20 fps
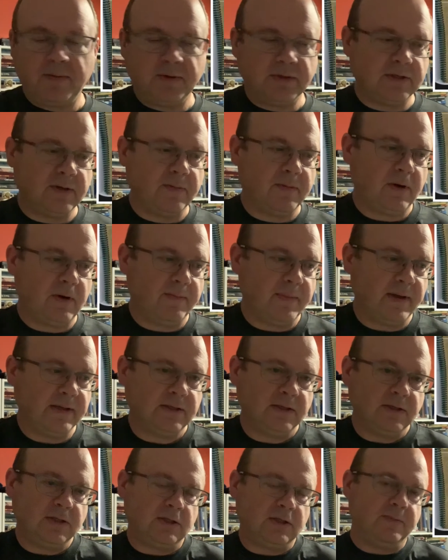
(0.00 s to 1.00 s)
And somebody
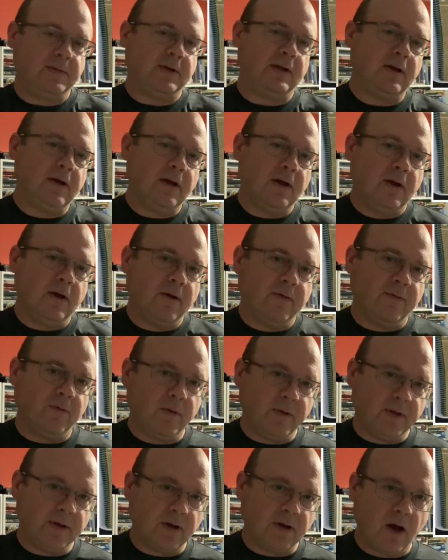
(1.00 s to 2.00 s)
messaged me for
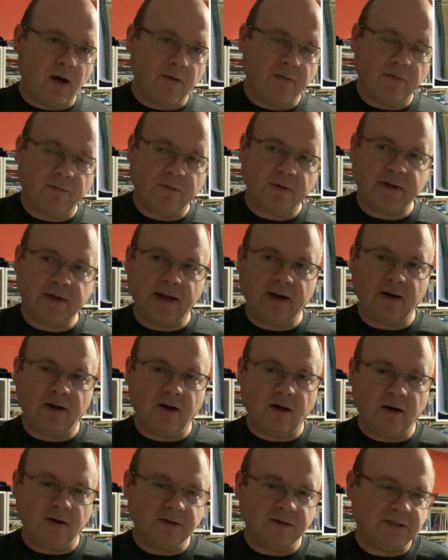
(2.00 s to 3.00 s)
the offer for
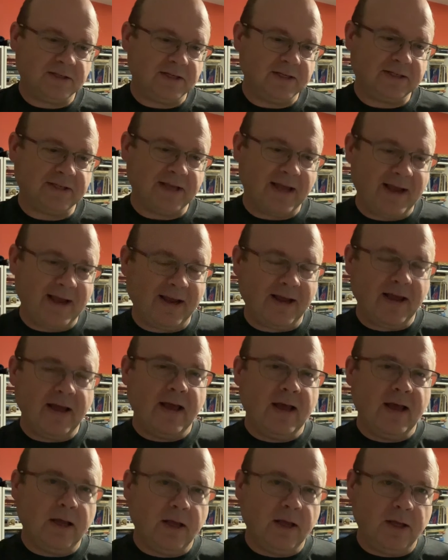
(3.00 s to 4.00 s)
$10, just saying,
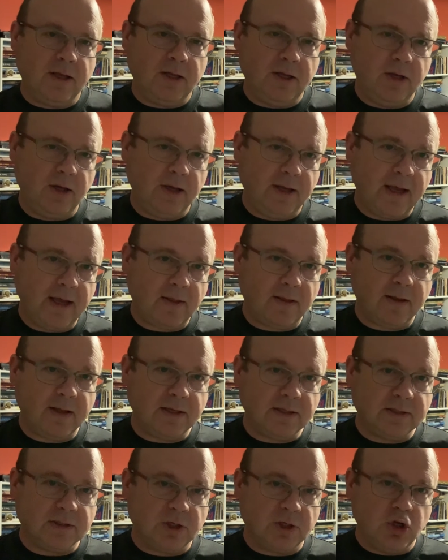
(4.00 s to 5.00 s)
you can get
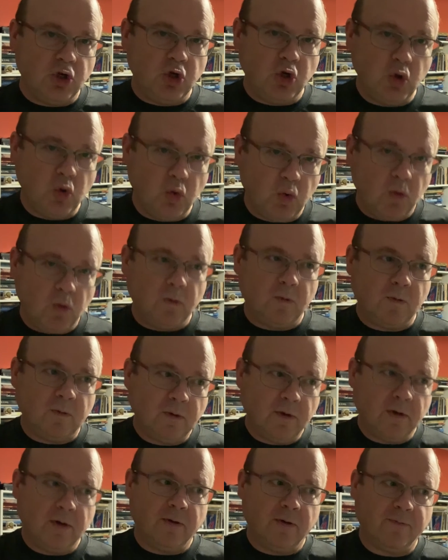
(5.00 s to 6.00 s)
these new
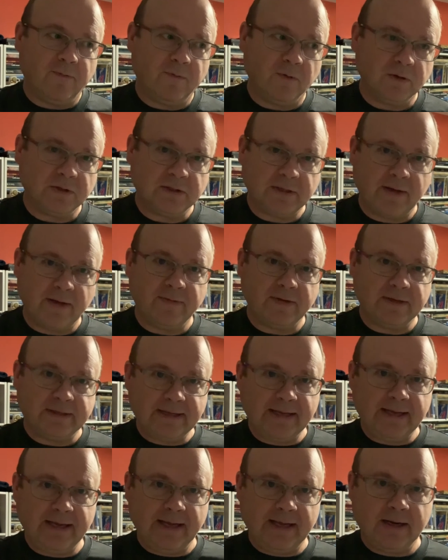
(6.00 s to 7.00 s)
for
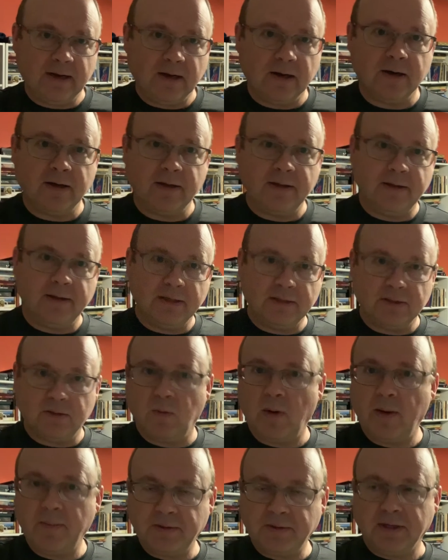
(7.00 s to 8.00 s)
$17 on this
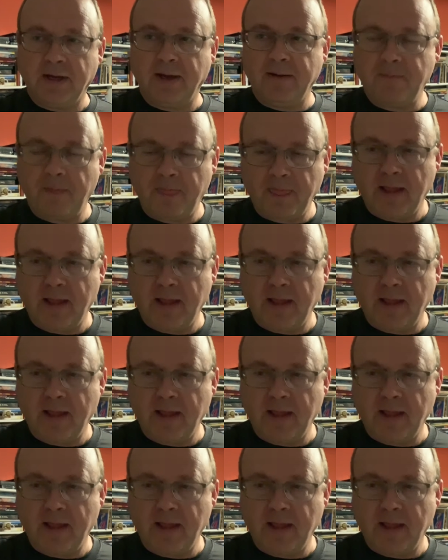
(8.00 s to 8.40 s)
website.